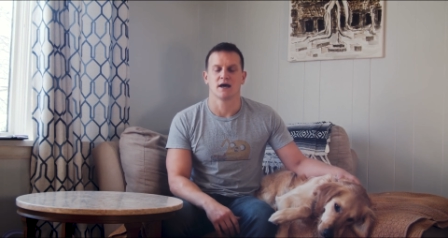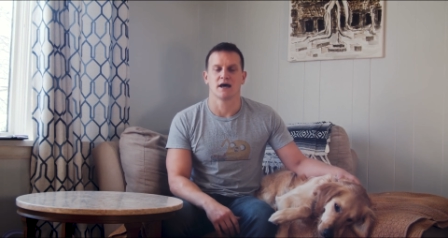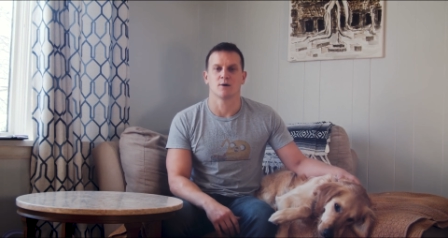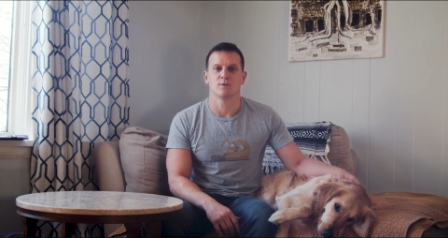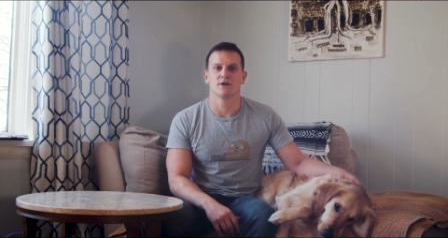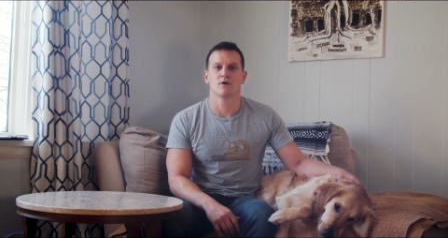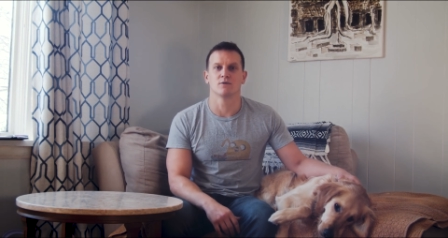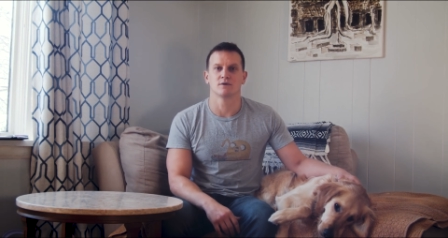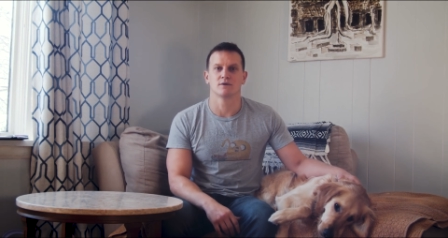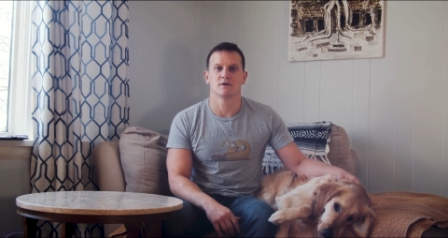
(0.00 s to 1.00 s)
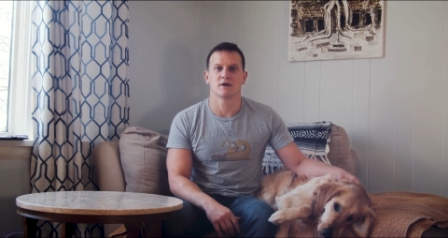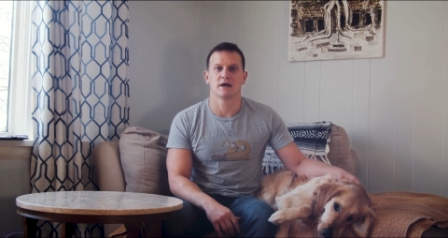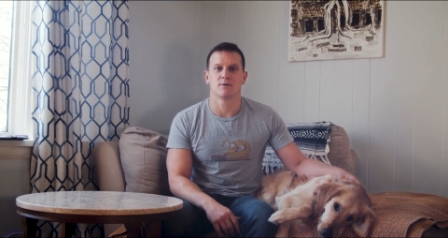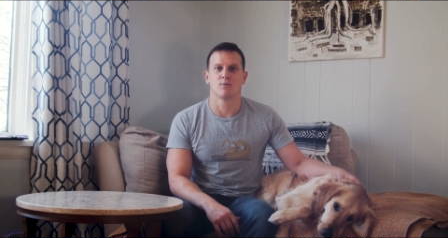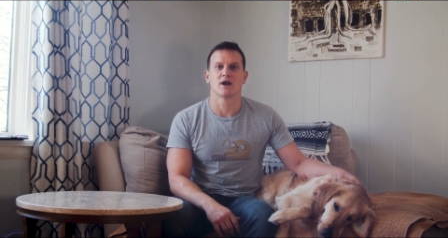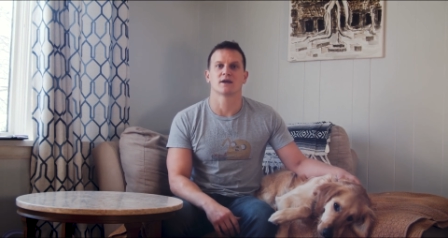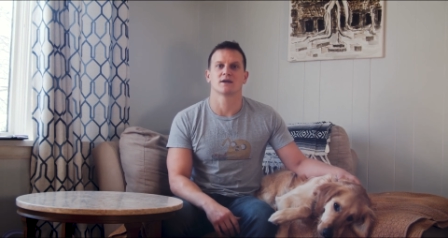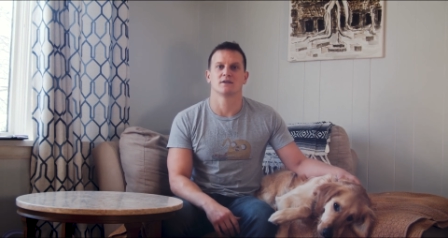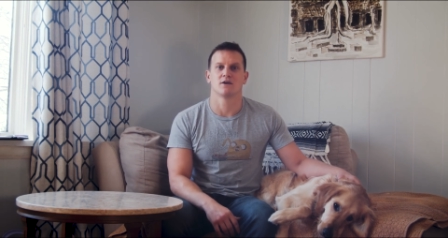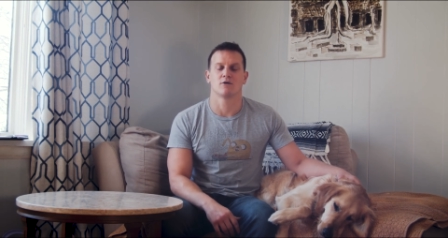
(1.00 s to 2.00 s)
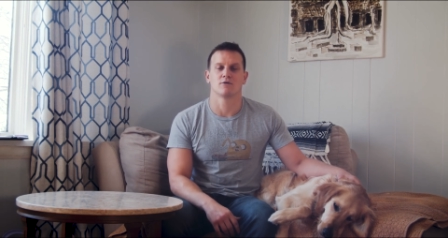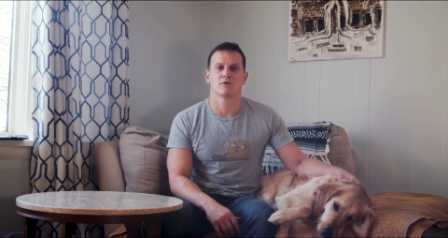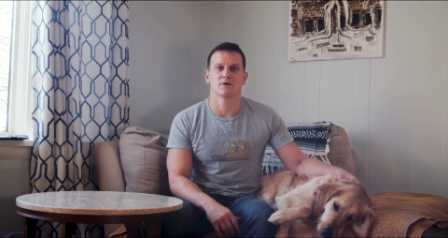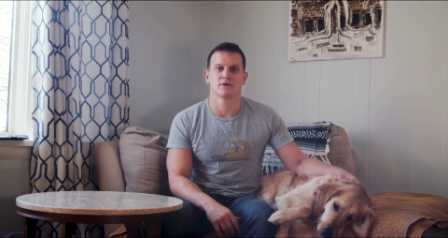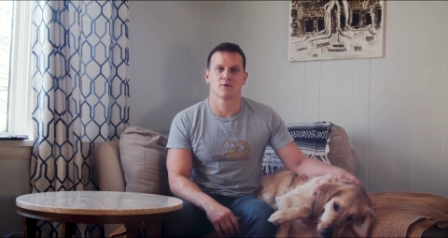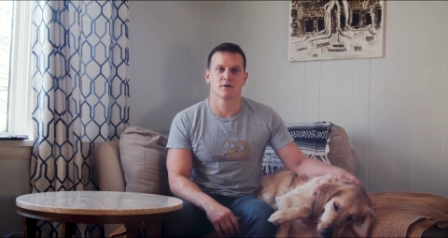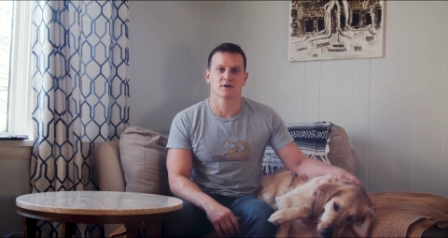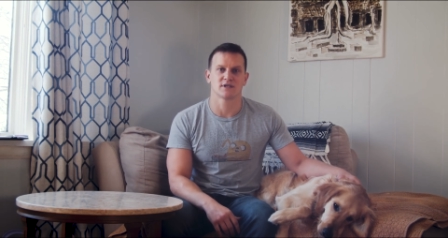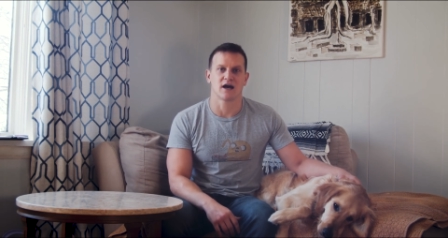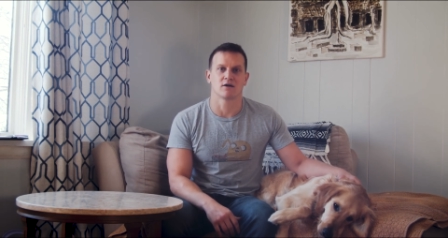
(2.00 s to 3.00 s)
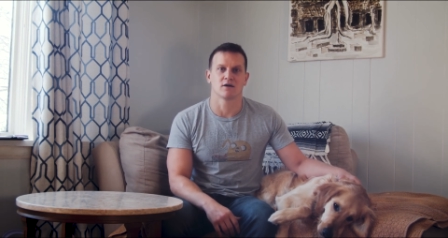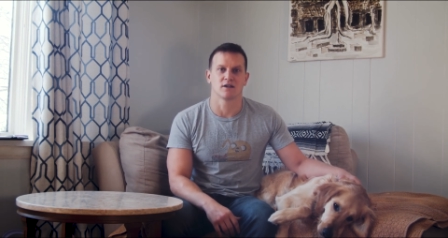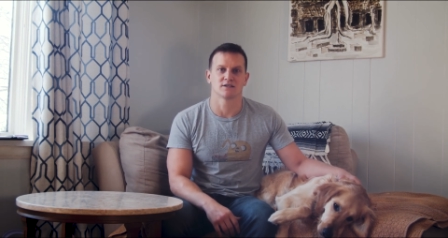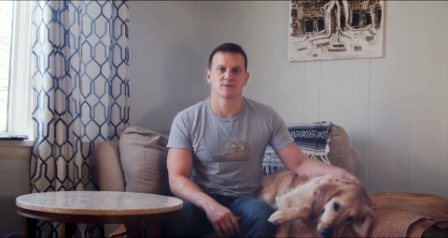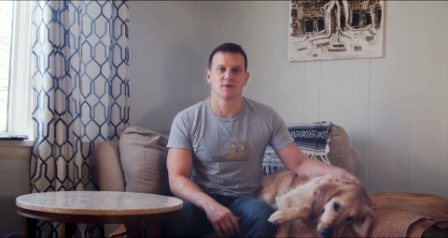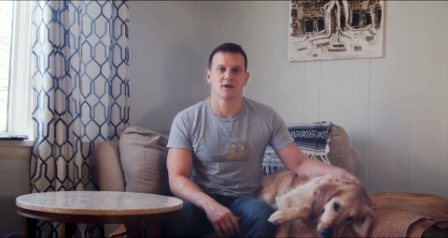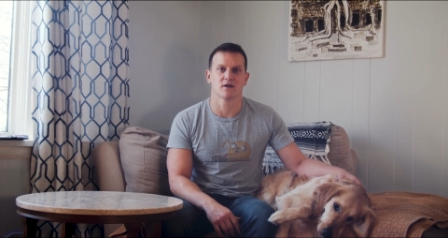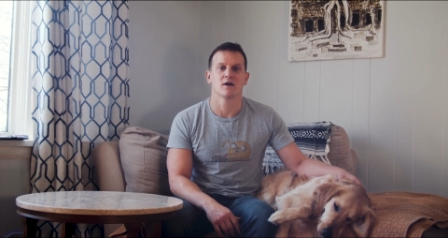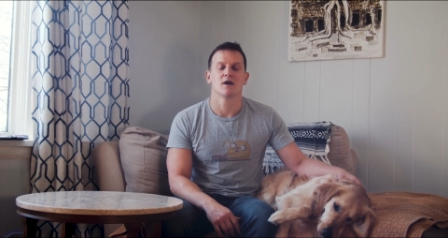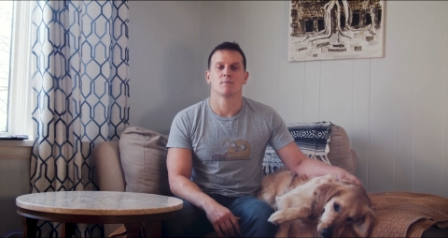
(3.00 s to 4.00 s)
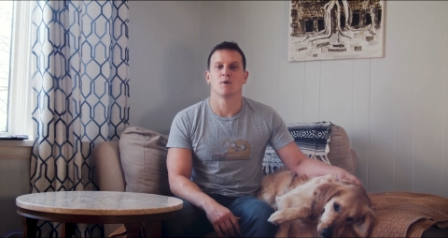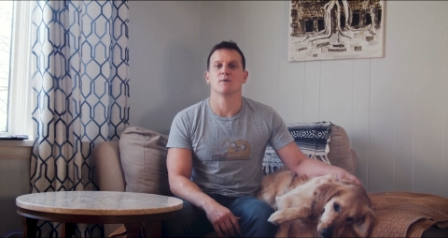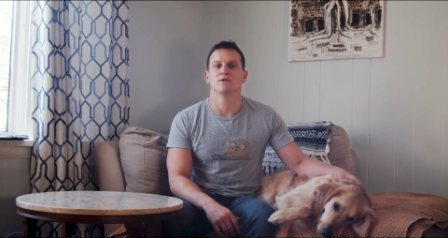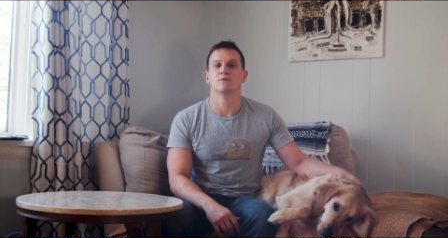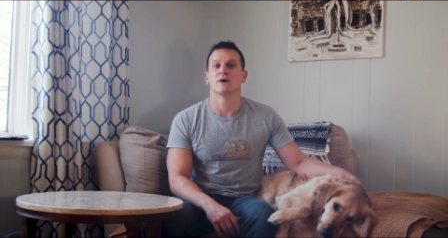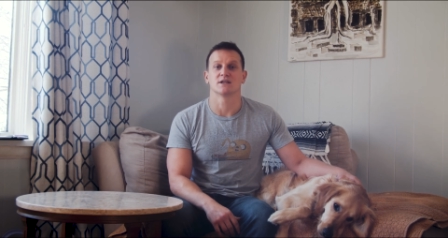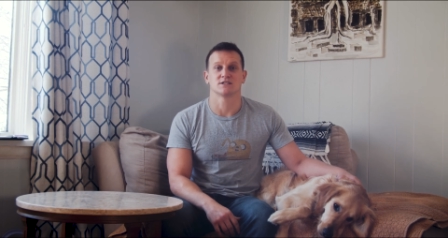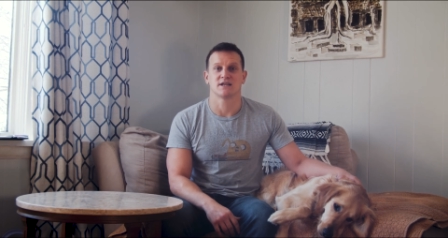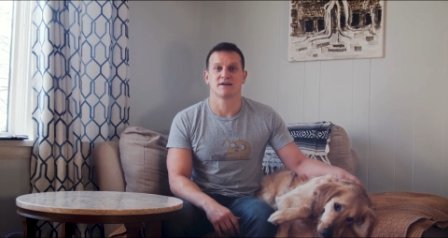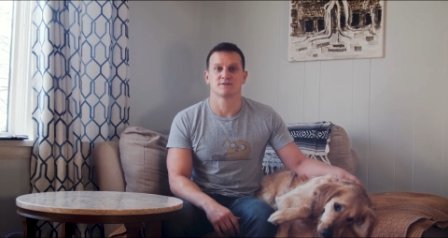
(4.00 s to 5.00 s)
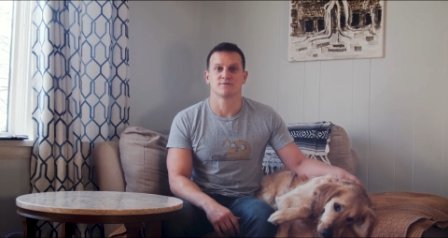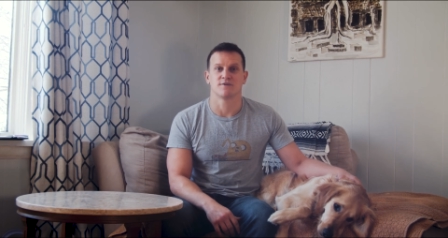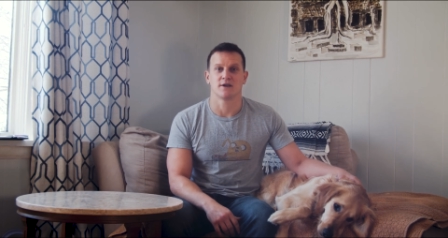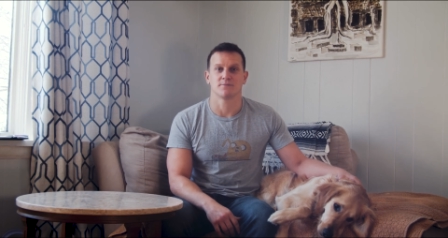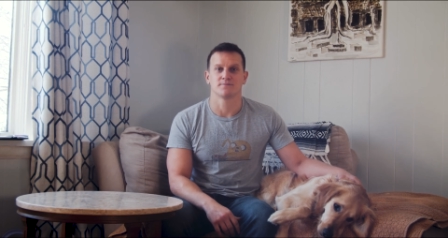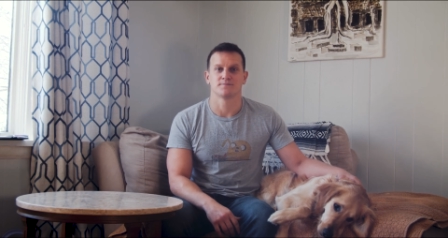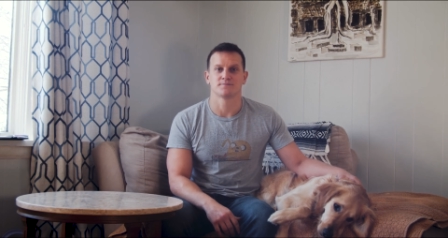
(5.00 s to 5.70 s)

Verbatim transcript: Uh, we don't want to condone or endorse alcoholism here, but we do want to just have some fun.